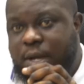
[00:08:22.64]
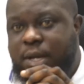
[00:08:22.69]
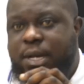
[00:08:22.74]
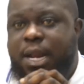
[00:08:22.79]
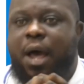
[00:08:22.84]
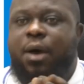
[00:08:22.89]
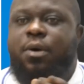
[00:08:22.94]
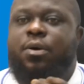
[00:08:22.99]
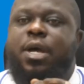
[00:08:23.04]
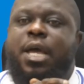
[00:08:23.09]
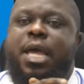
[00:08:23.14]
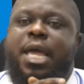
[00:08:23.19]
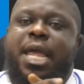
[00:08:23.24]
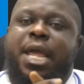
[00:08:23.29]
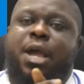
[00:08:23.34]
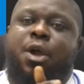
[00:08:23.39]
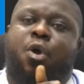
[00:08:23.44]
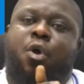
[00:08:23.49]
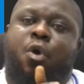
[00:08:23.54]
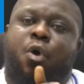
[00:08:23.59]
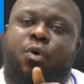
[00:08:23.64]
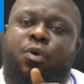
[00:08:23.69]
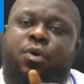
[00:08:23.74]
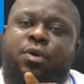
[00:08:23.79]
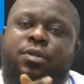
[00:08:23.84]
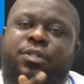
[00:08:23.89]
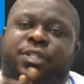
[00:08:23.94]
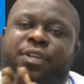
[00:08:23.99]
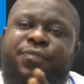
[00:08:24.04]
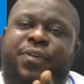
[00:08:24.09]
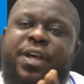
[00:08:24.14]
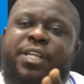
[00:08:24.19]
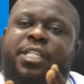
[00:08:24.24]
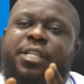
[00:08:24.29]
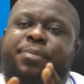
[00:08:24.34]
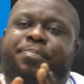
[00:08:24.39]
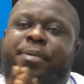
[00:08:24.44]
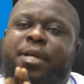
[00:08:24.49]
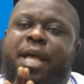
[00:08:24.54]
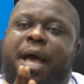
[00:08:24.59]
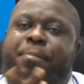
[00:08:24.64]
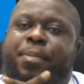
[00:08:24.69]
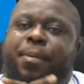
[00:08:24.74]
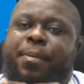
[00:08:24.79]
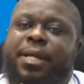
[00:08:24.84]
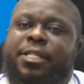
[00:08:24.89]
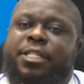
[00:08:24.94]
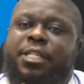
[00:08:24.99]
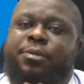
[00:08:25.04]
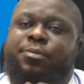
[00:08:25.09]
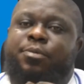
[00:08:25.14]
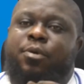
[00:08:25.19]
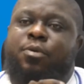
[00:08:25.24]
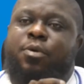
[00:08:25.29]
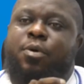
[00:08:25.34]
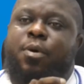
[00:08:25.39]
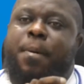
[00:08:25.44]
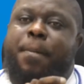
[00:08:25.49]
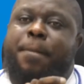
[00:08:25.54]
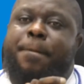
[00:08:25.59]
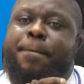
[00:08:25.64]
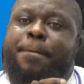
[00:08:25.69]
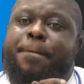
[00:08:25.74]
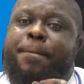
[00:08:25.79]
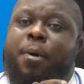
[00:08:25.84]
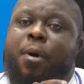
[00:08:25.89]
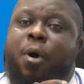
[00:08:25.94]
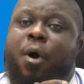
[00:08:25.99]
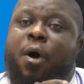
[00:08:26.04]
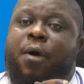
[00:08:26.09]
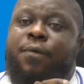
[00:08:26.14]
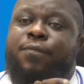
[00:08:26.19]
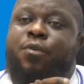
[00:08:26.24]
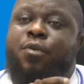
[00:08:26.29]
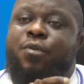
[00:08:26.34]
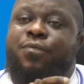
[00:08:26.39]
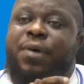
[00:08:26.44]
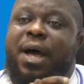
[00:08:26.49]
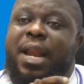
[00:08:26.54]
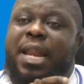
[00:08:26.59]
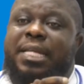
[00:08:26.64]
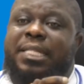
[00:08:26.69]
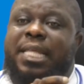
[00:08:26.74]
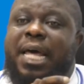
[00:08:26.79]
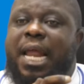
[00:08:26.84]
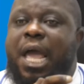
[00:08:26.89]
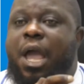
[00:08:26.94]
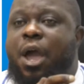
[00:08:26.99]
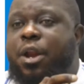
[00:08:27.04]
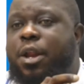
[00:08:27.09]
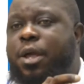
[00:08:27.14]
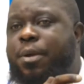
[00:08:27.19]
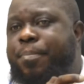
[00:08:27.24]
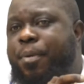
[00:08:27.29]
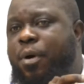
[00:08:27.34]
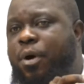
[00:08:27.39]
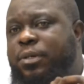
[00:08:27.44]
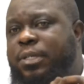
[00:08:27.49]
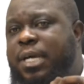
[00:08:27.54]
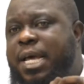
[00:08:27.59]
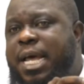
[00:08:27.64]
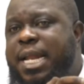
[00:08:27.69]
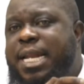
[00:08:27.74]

Now, differences and properties of covalent and ionic bond.